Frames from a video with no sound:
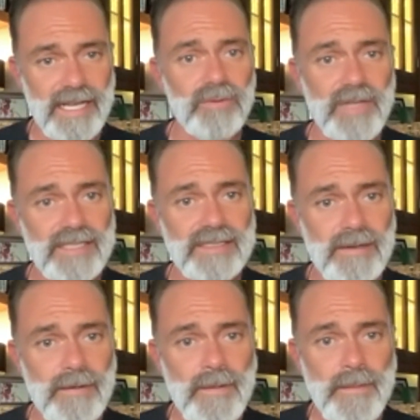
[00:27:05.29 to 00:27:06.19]
illness.
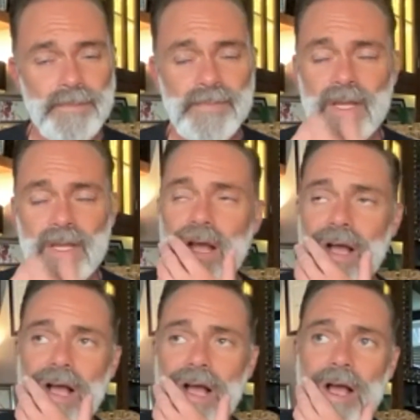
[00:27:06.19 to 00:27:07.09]

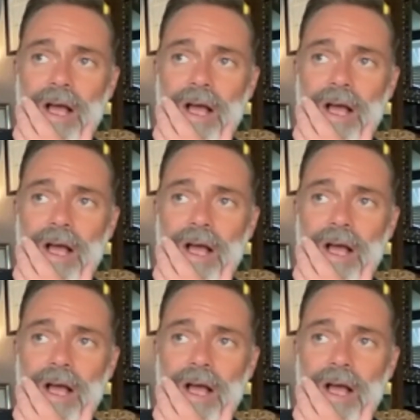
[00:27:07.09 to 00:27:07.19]
Pete